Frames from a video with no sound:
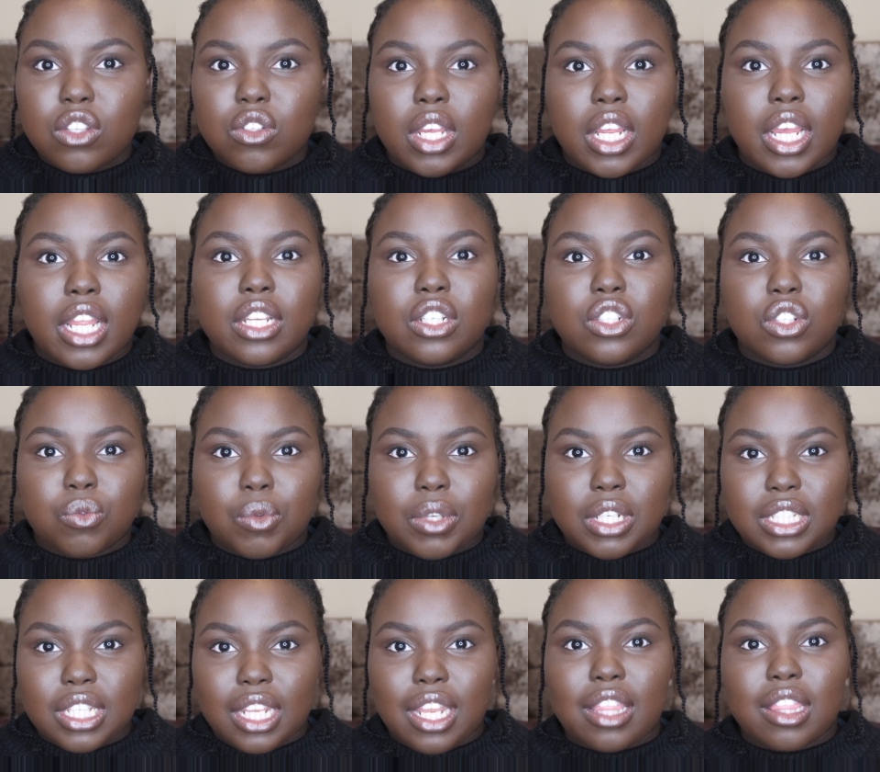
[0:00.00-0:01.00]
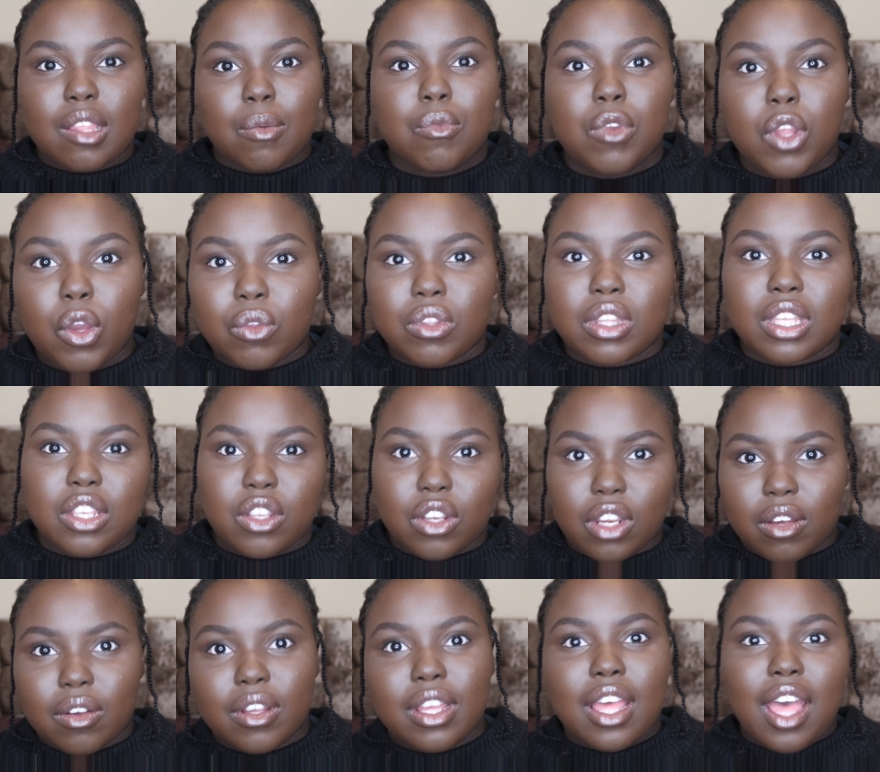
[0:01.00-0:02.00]
So I kind of just wanted to let them know that, you
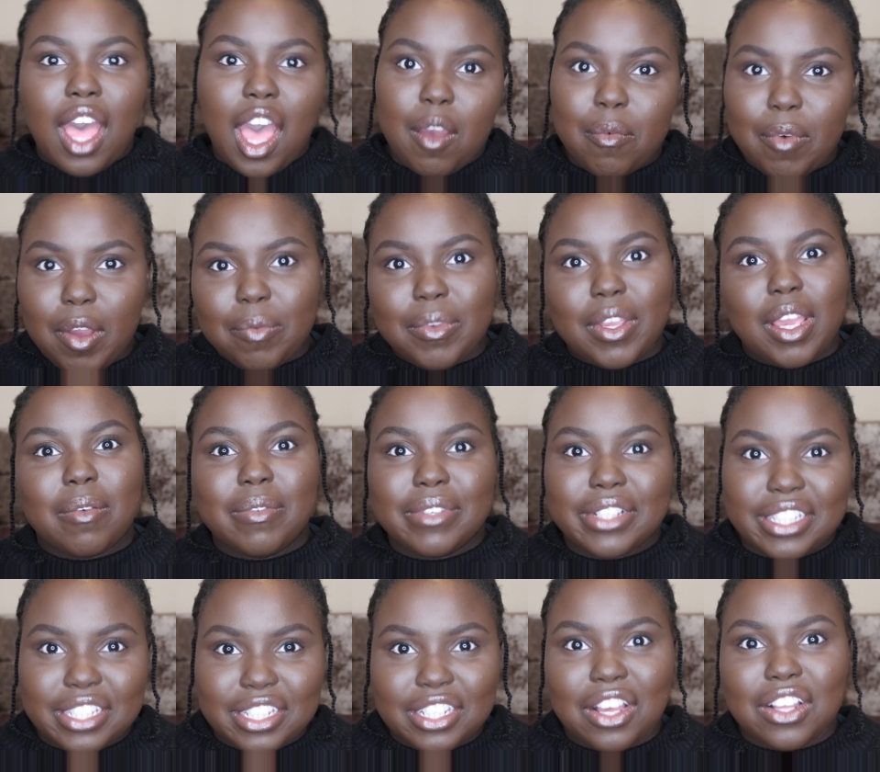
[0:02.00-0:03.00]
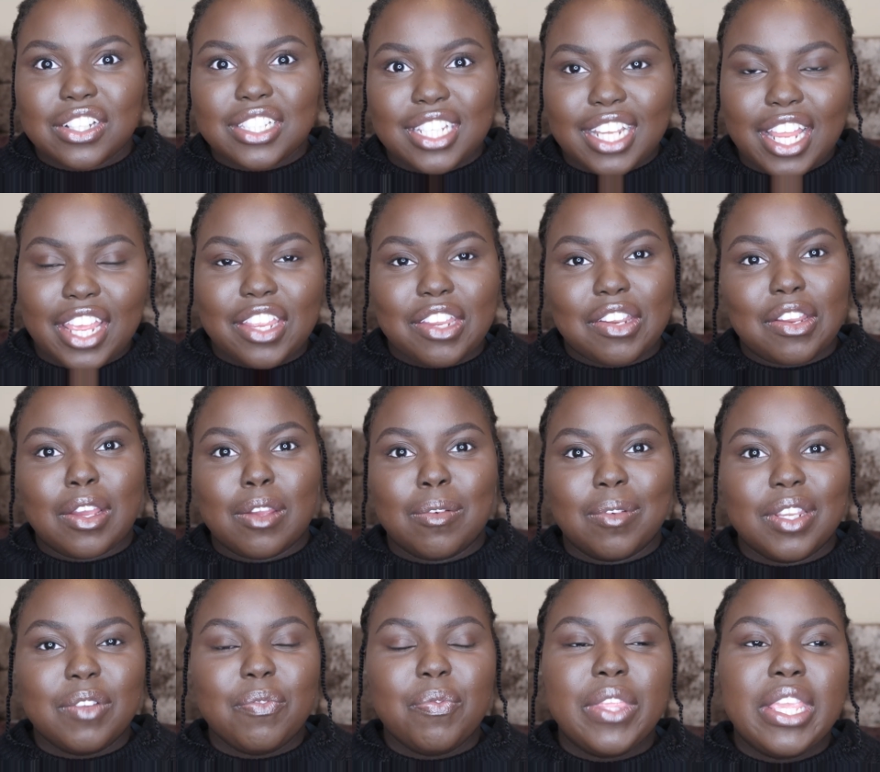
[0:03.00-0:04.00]
know, I might be coming to see y'all tonight, you know what I
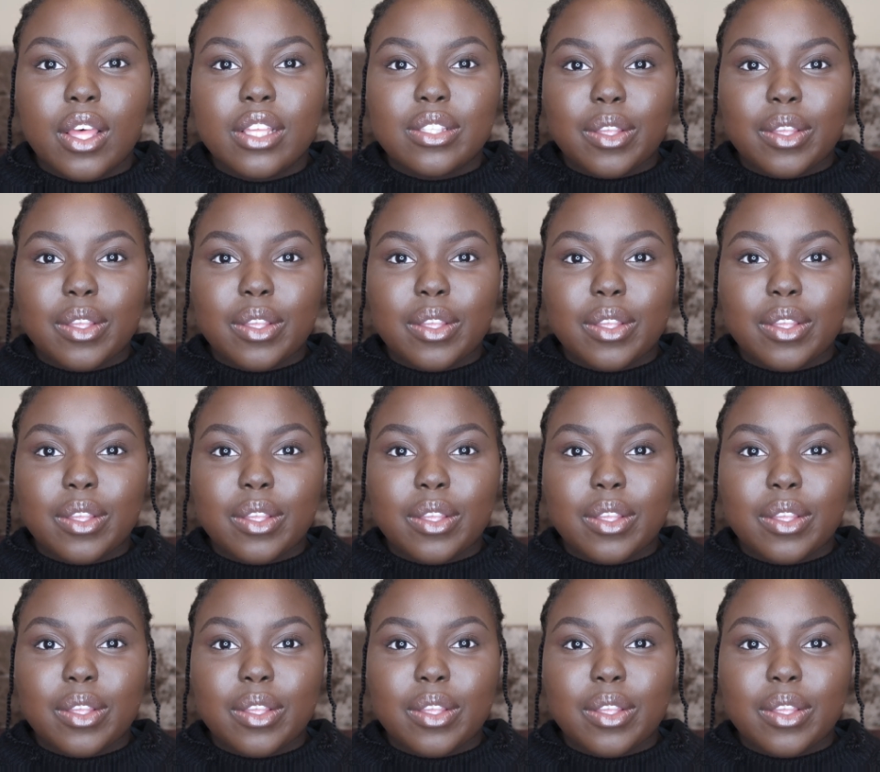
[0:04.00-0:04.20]
mean?